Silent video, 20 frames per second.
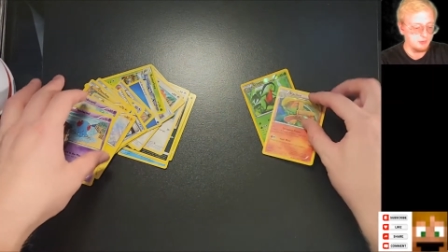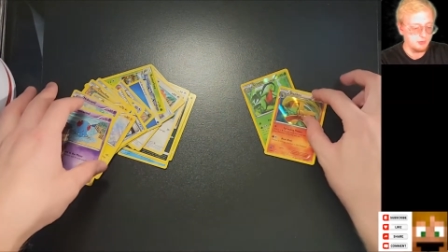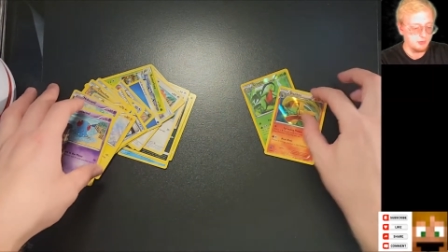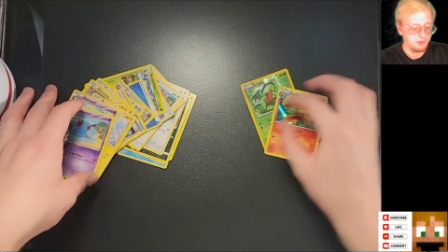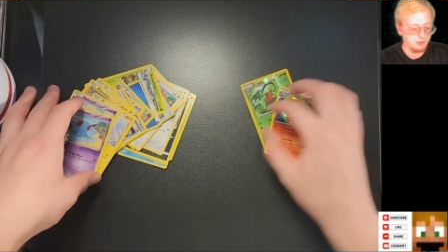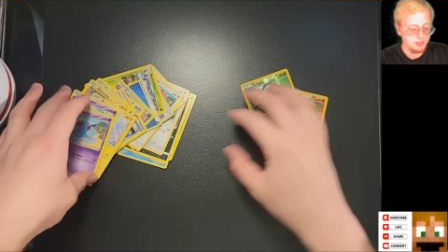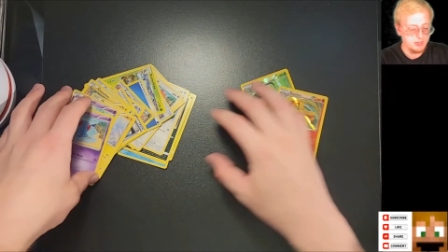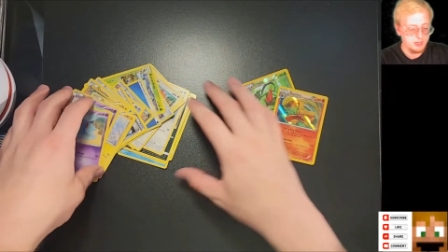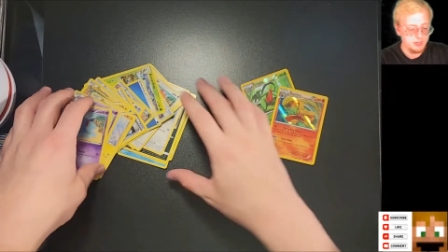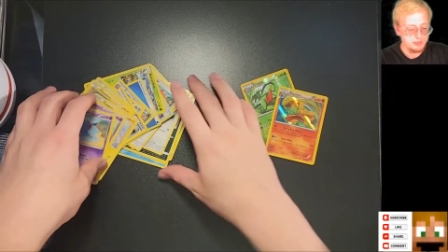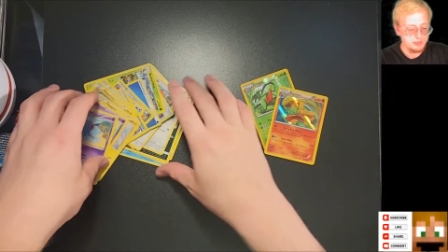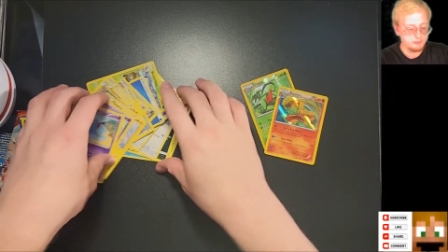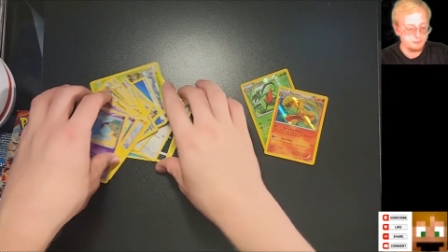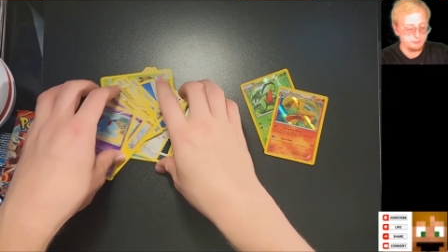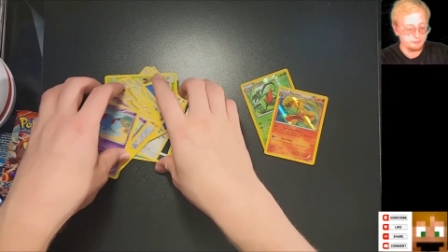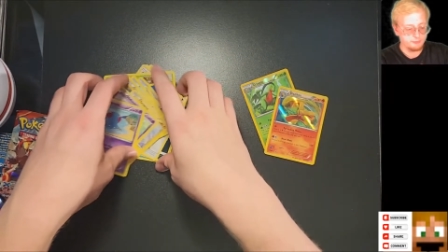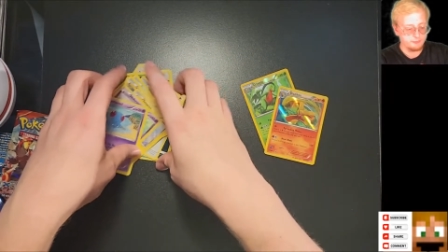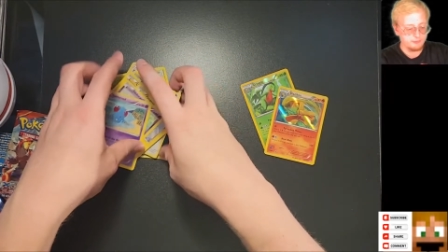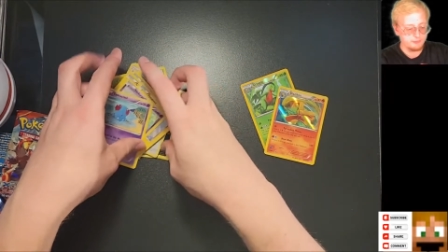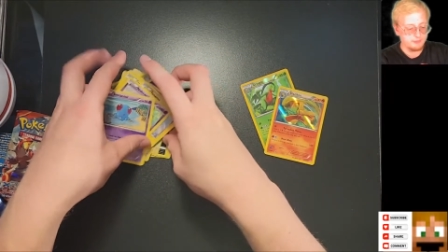our
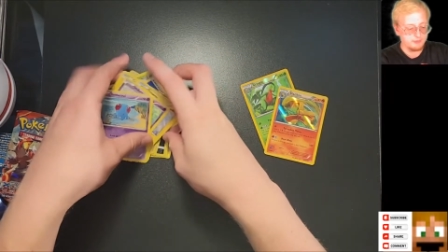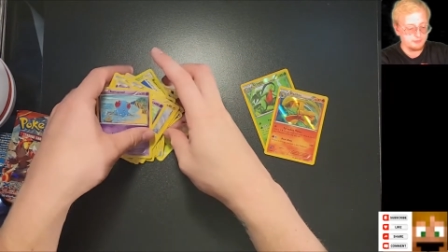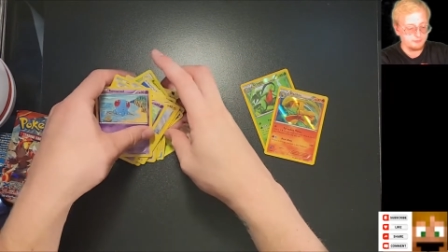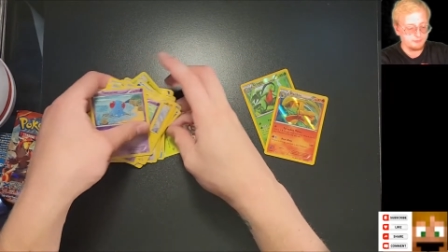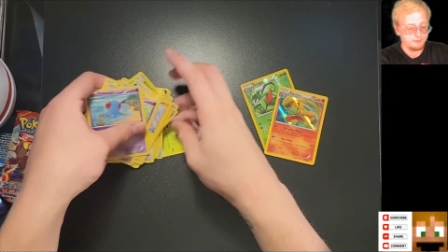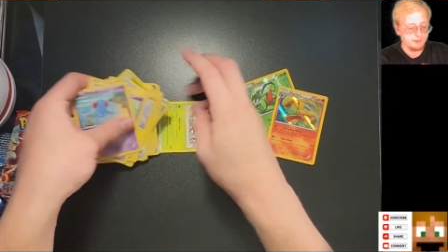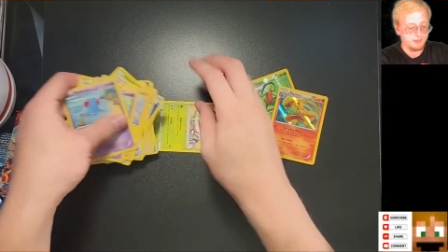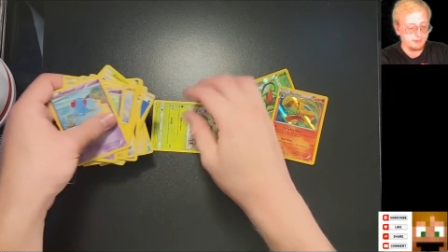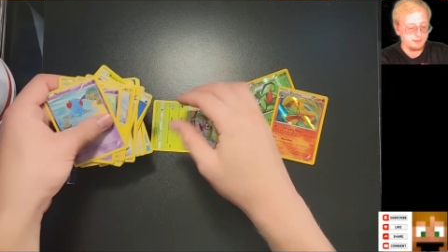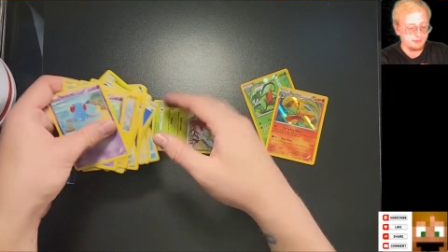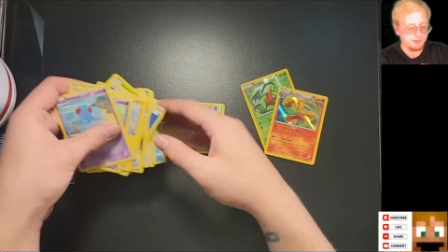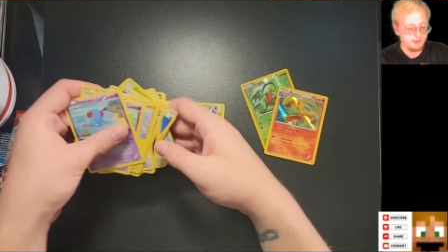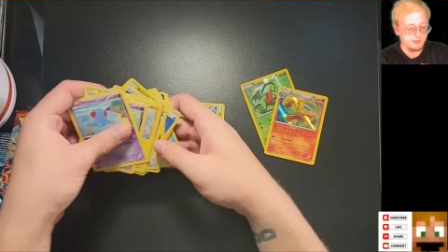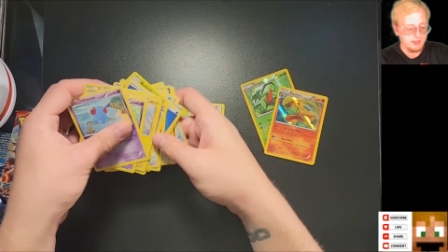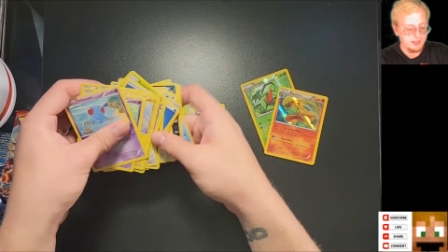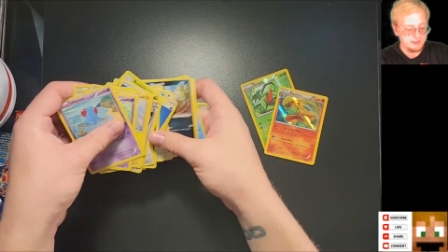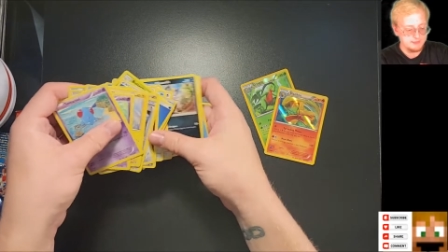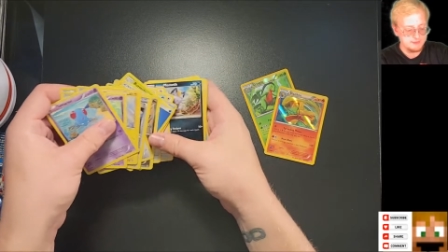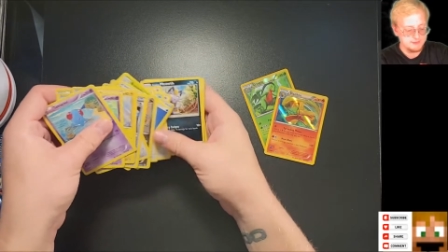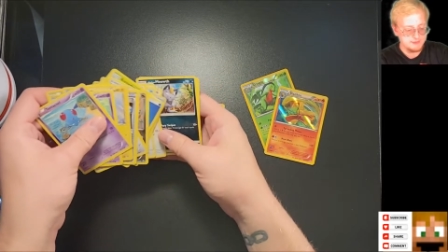hollows and things like
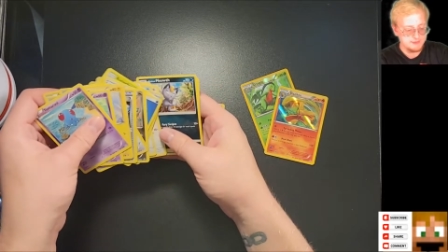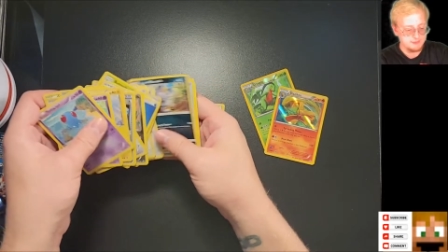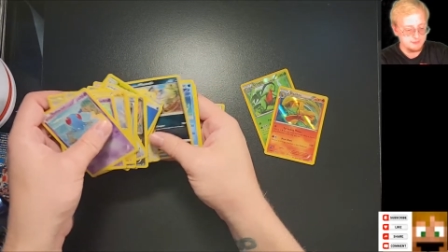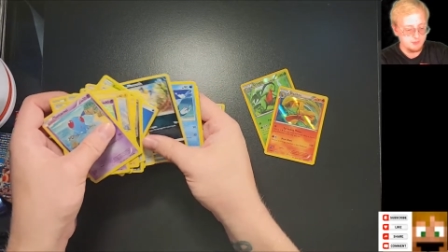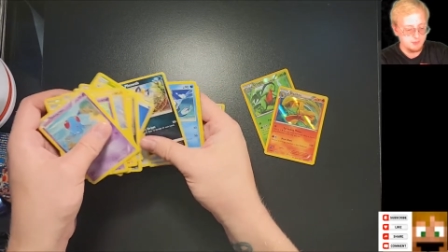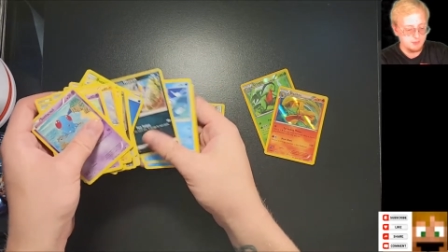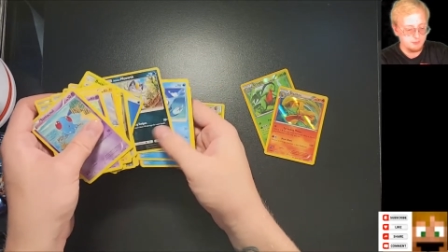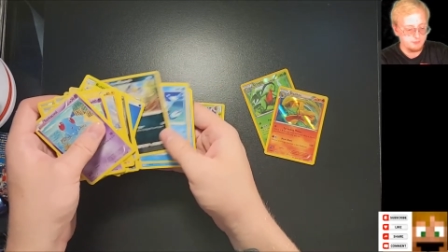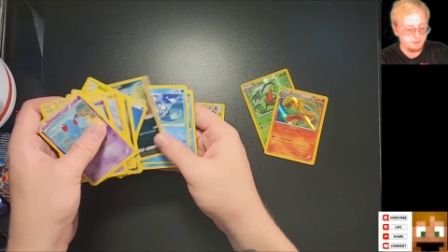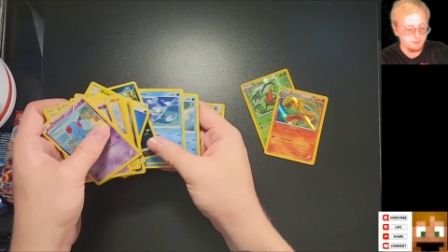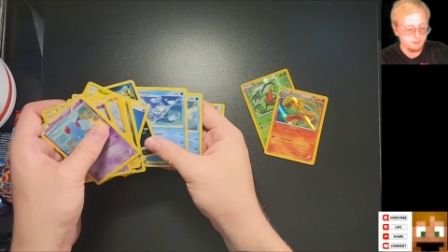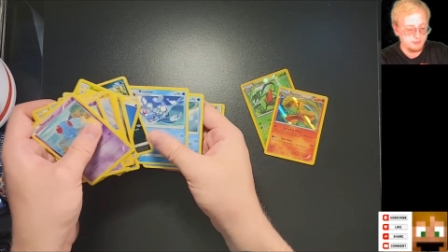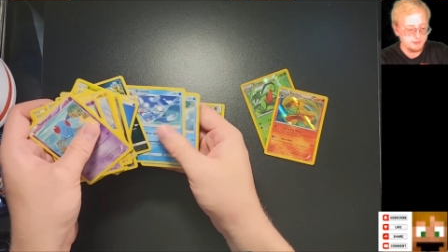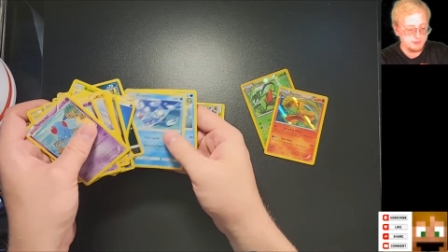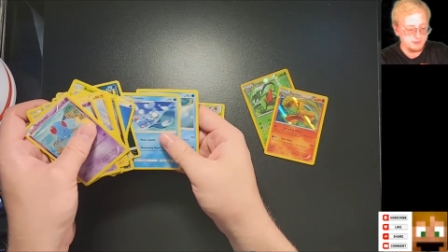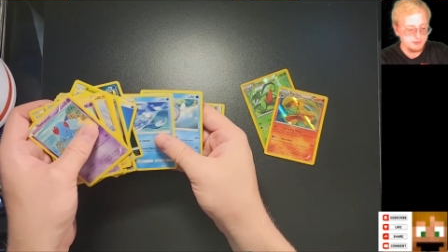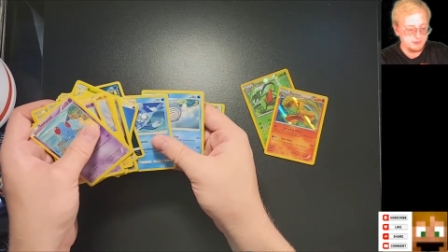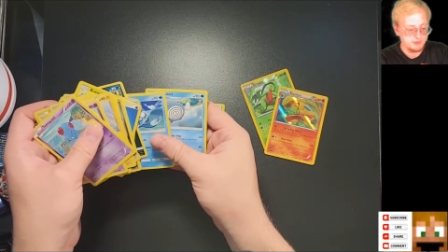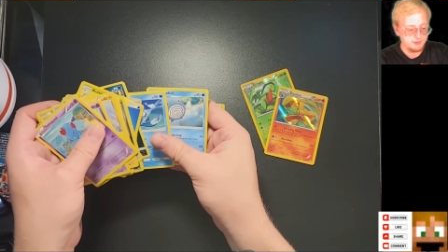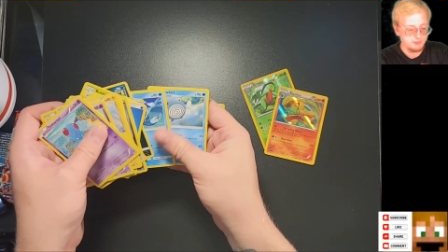that over
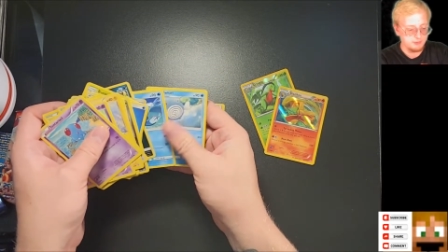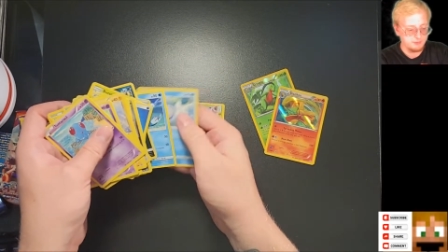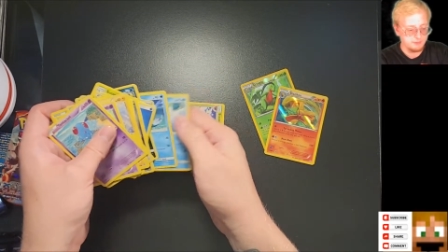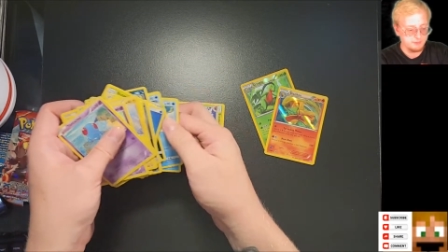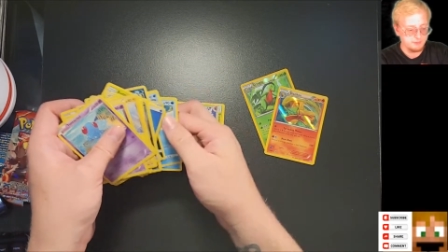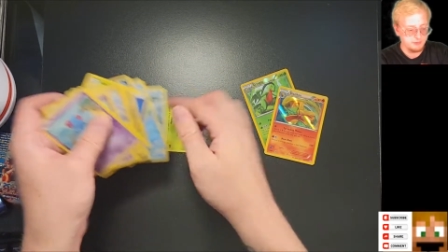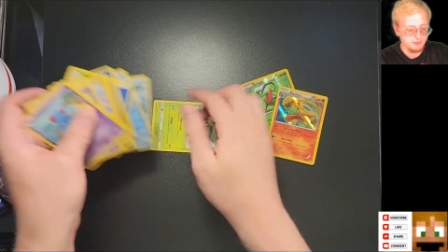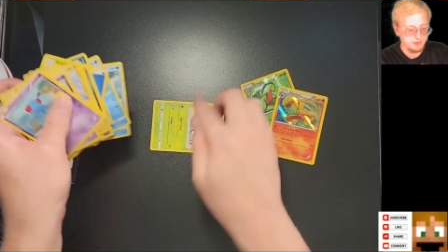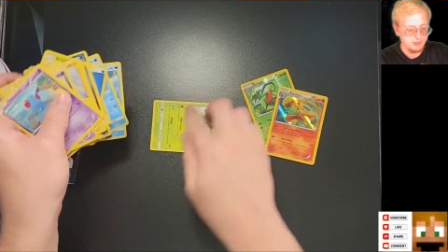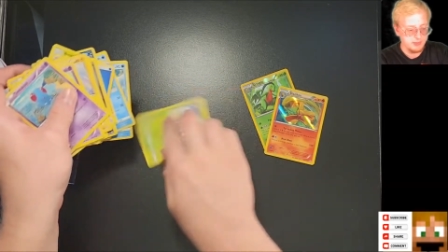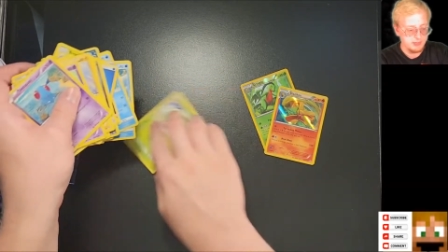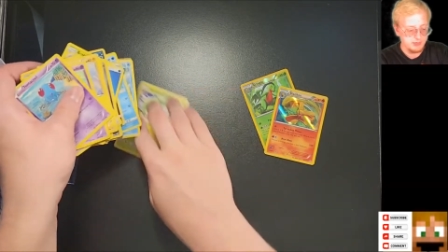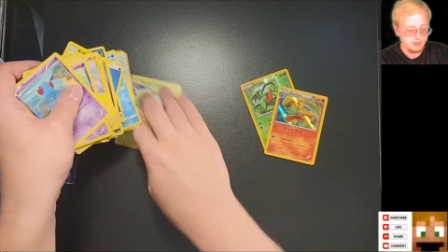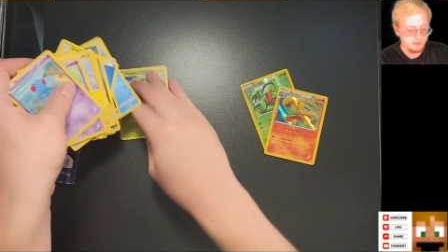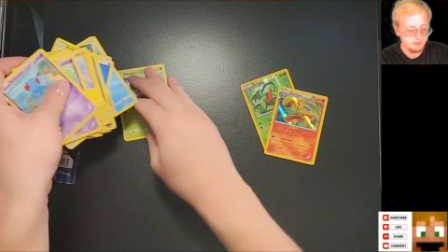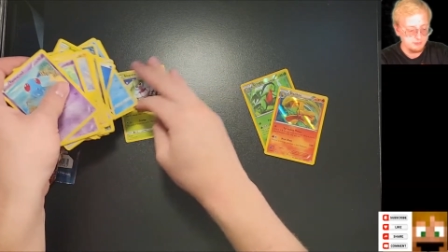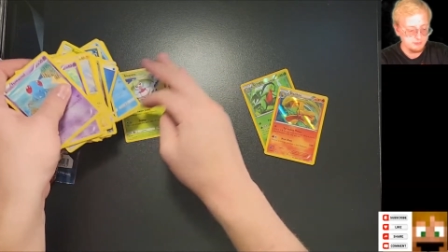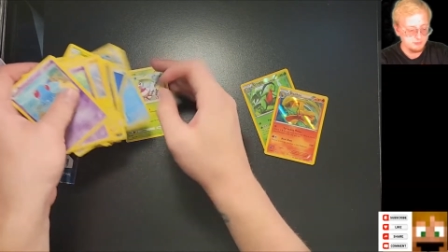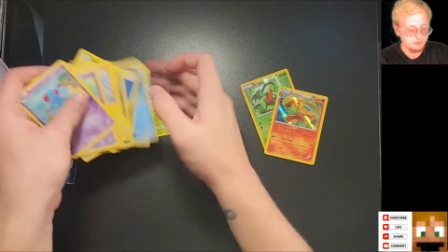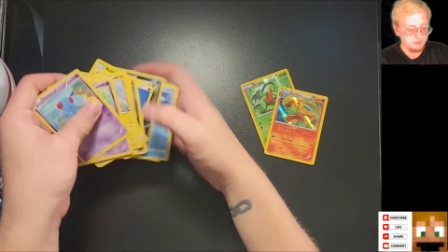here for
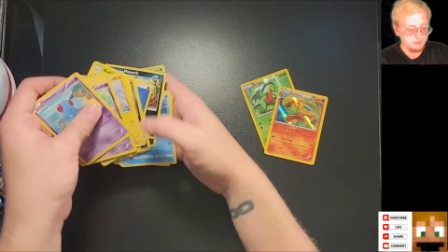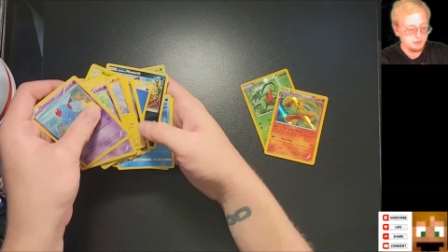now.